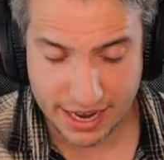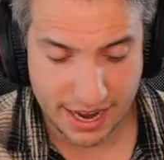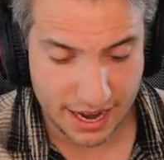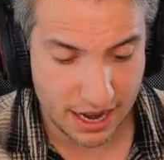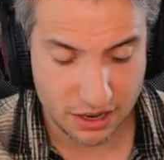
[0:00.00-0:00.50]

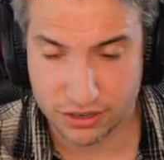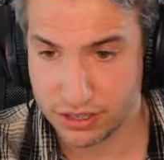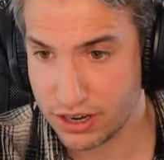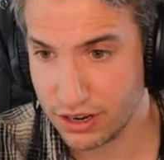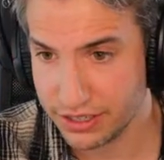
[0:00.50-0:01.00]
And I
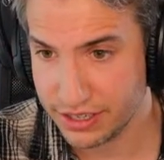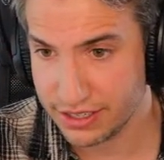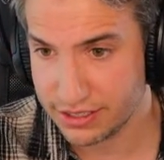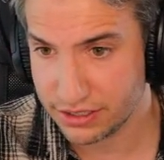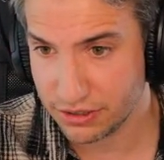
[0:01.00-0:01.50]
could call
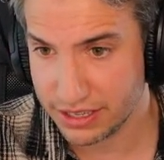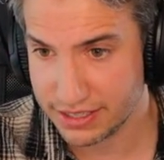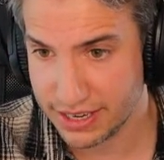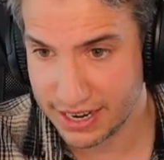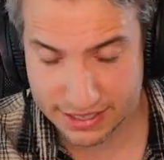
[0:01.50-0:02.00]
this, so
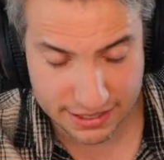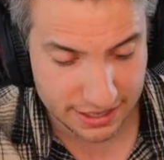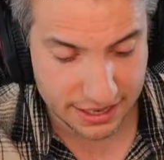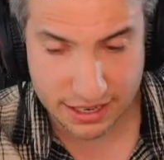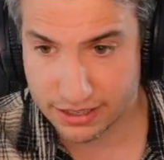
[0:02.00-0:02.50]
let's say
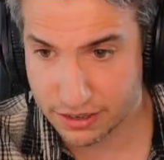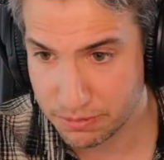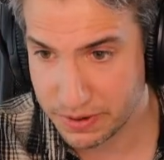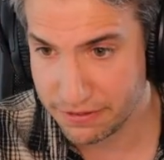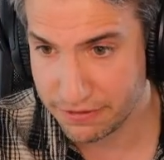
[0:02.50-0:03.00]
existing to
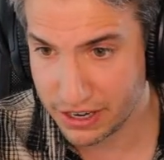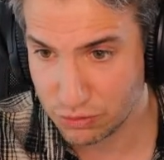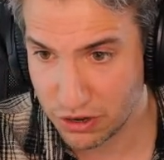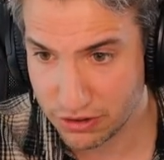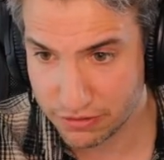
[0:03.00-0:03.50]
be
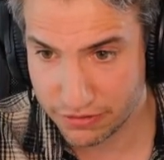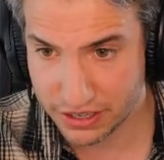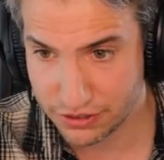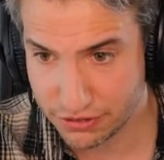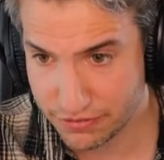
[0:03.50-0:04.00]
phase 1,
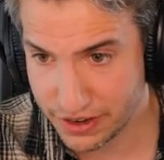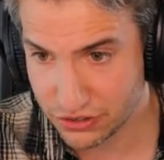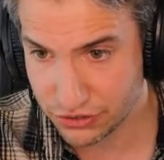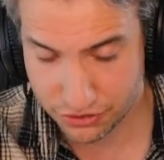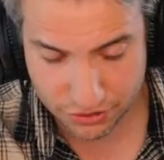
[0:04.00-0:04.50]
phase 2, phase...